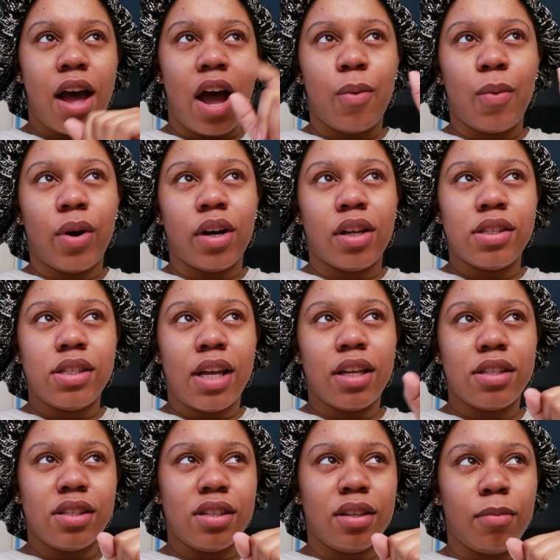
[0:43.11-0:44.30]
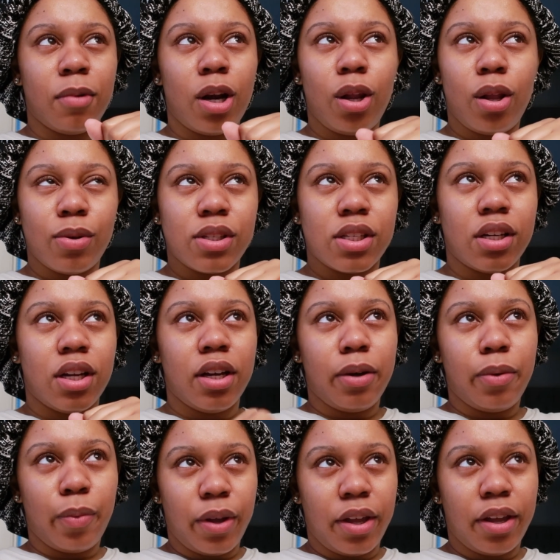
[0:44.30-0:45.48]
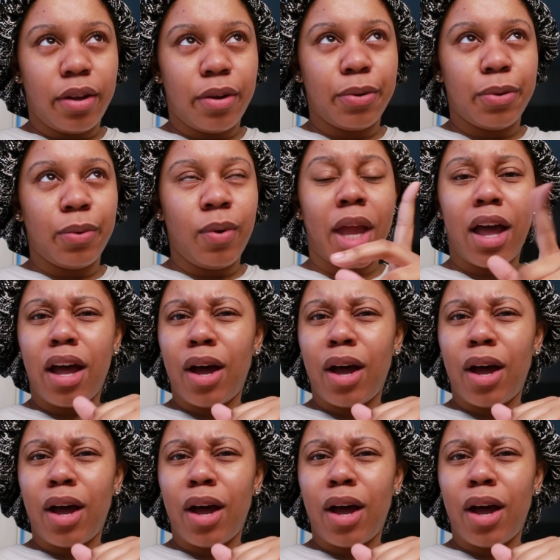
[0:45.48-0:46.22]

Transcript: I want to take some clothes to the Goodwill.